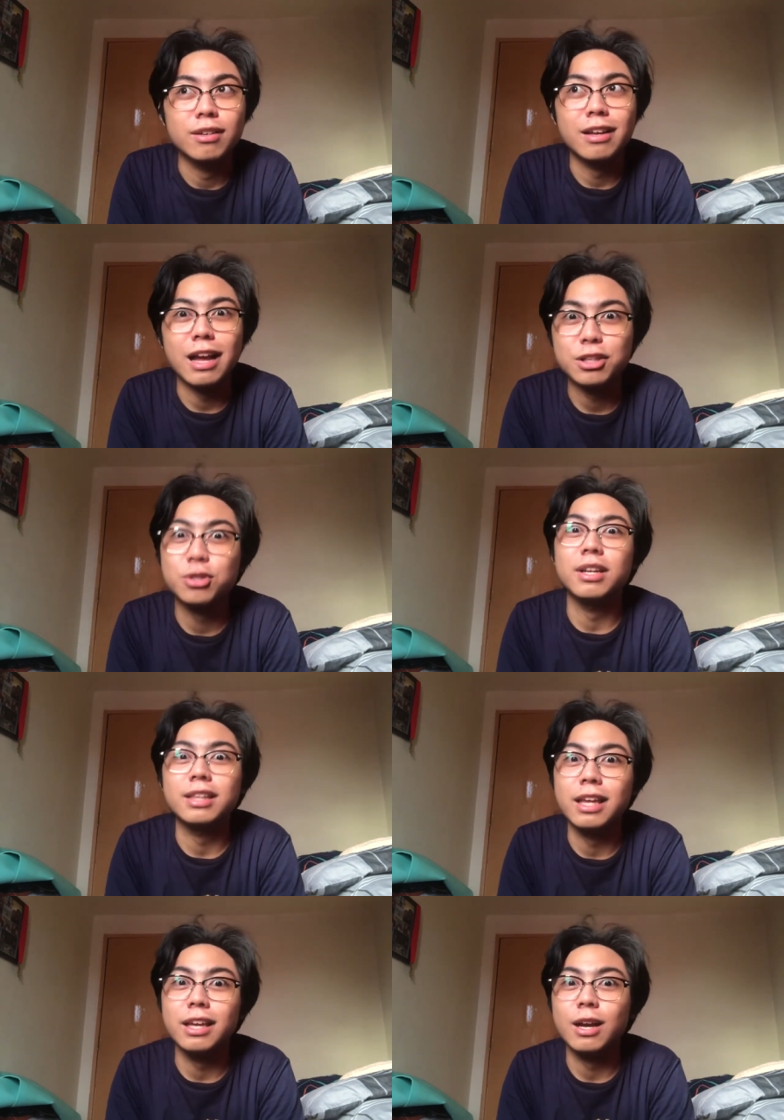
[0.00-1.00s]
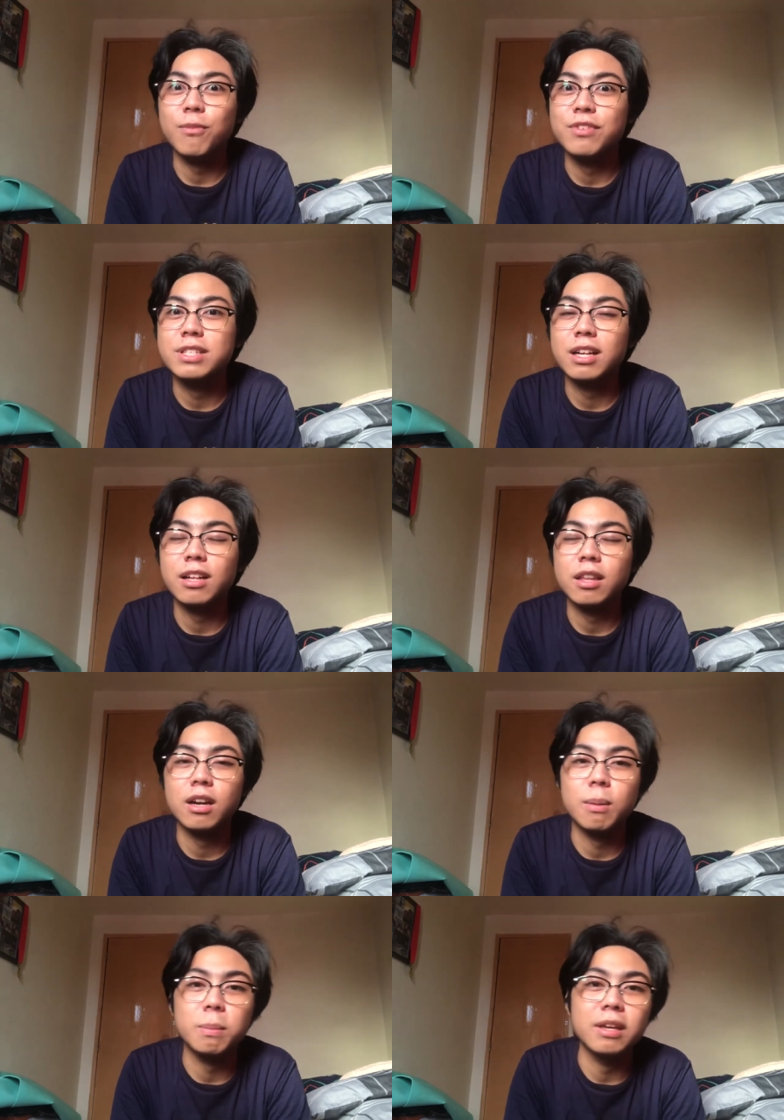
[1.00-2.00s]
actually taking up physical
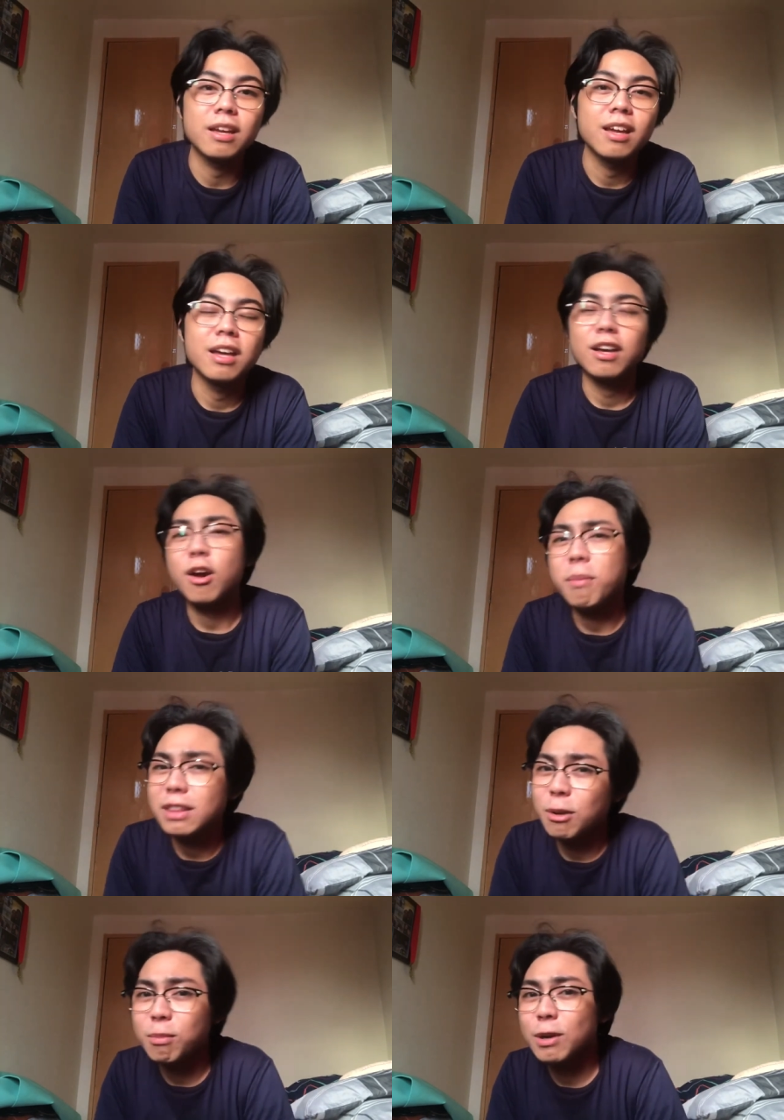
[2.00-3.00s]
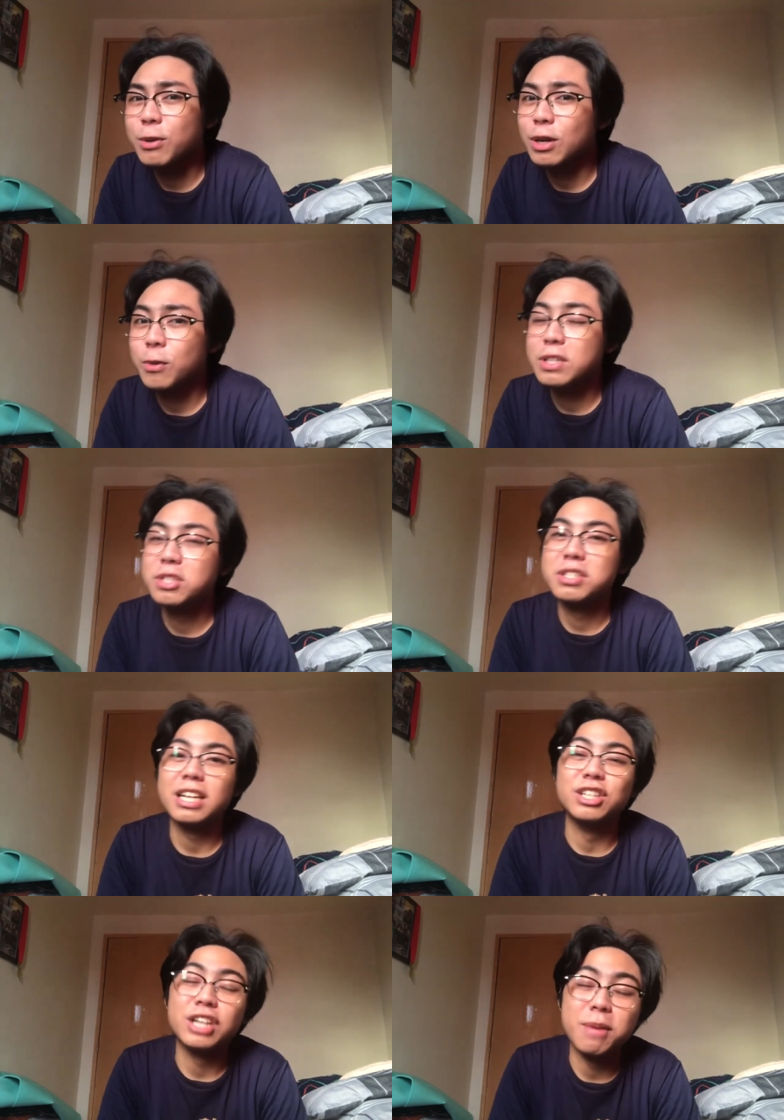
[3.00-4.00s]
therapy, Comment down below your questions.
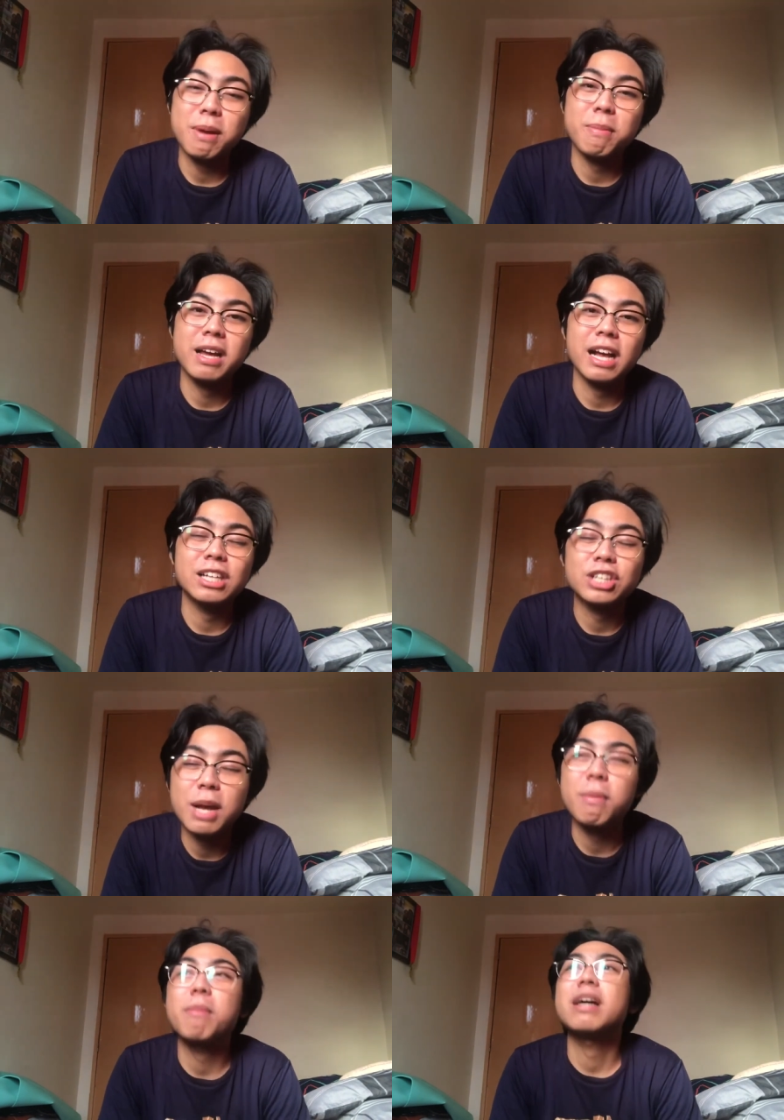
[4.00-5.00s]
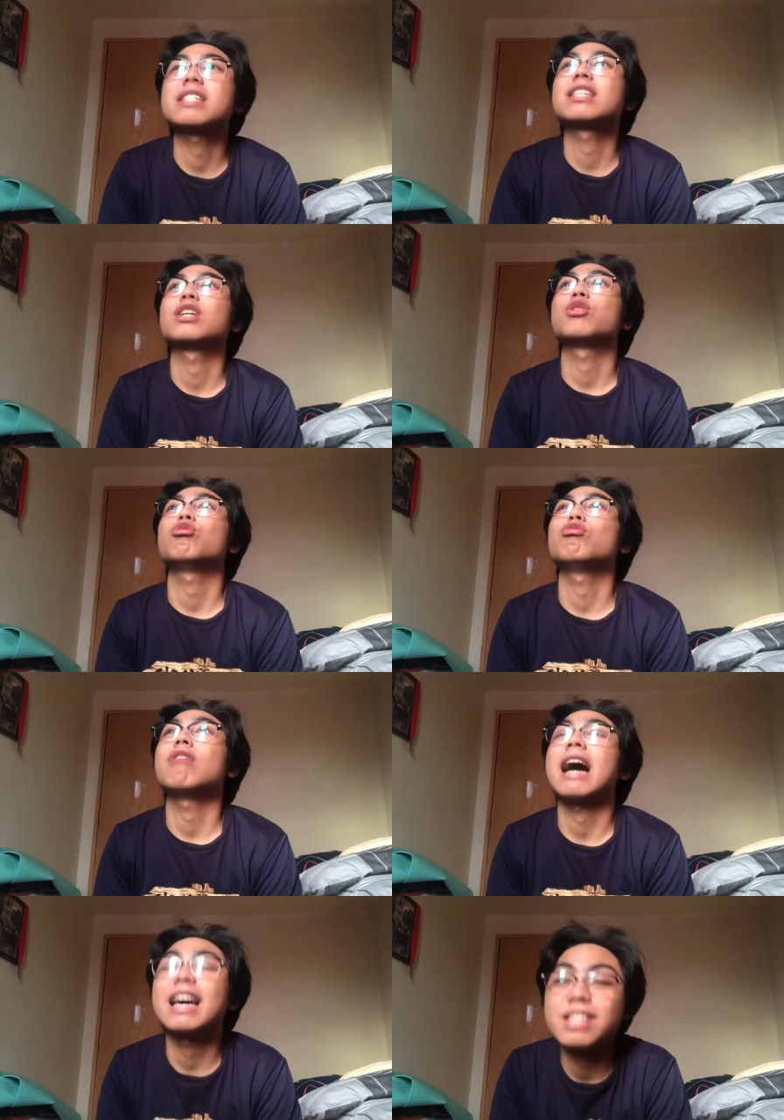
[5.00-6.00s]
I'll try my best. I'll try my best to
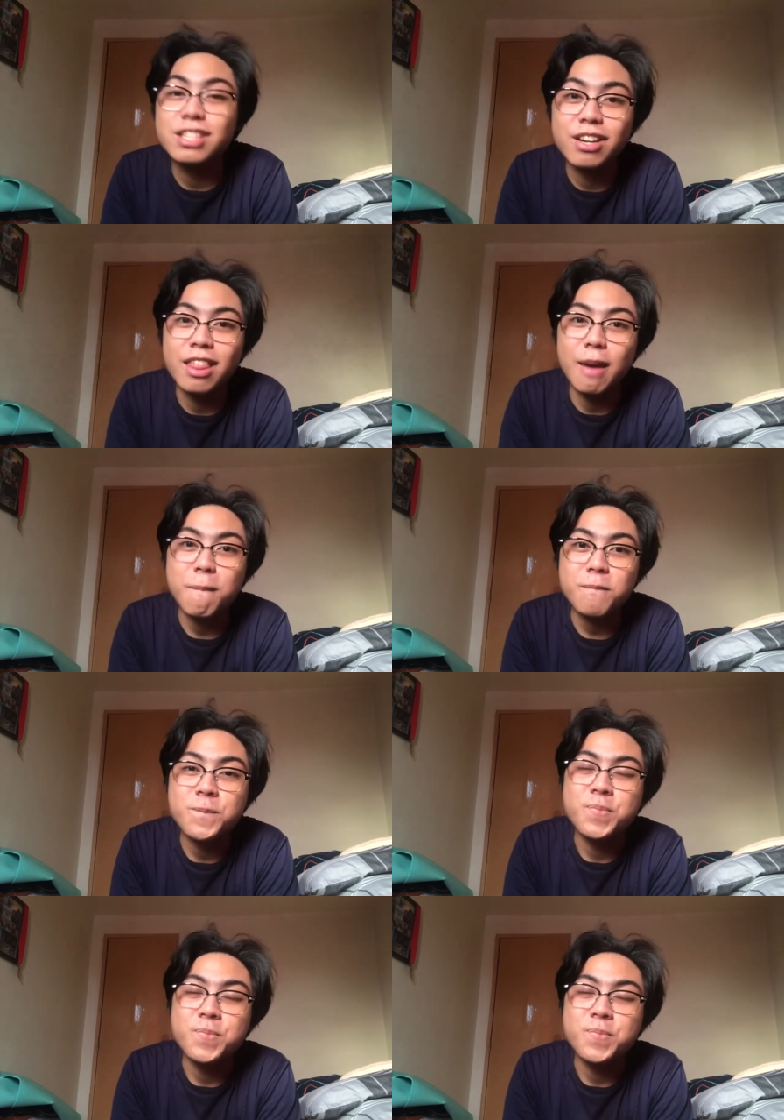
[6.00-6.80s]
answer them.